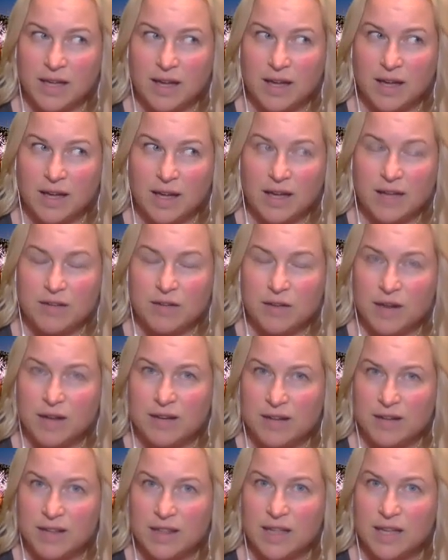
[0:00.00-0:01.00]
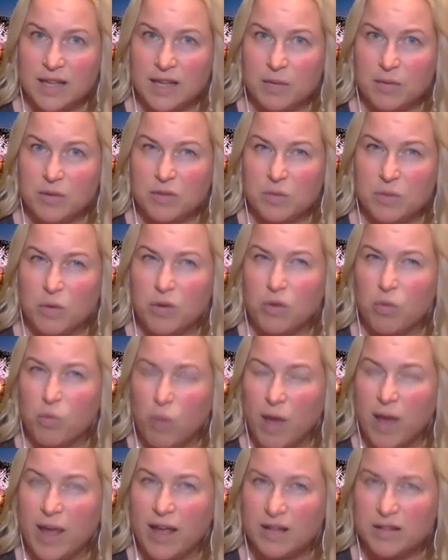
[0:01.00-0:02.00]
I did think it was
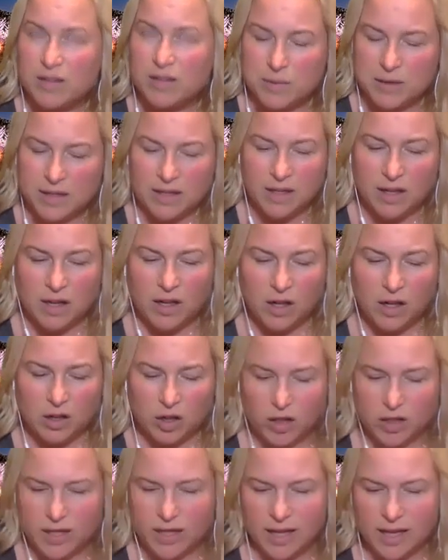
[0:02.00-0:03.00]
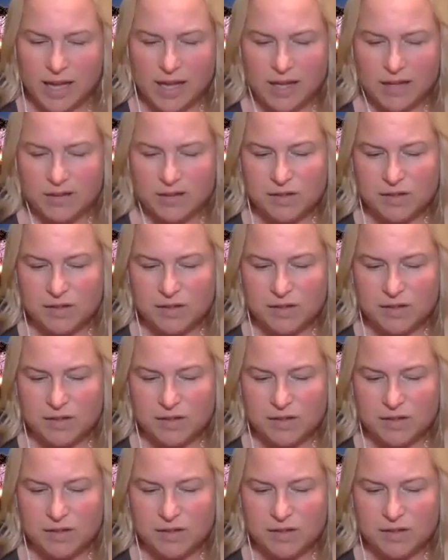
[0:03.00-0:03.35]
worthwhile to be looking at it.